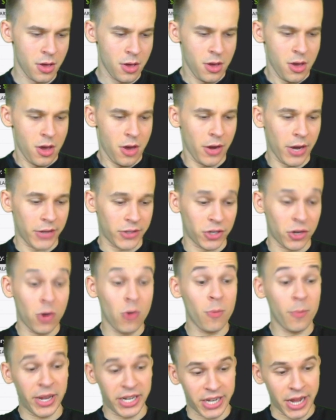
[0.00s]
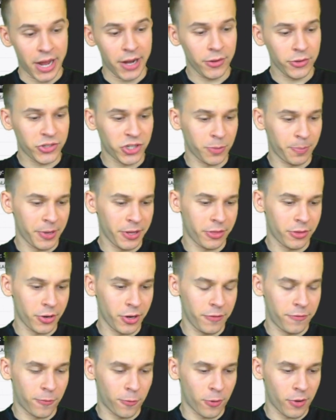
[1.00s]
Okay, so McDaniel still played
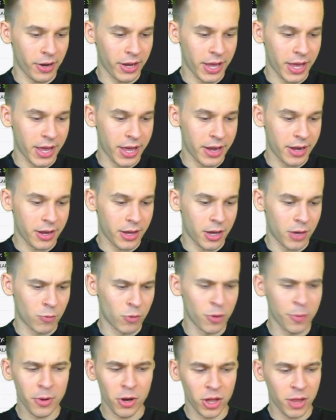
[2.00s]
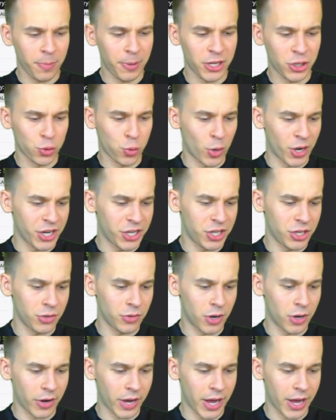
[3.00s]
34 again. Rubio only played
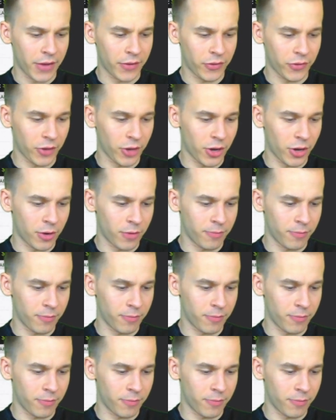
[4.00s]
22. Okay, so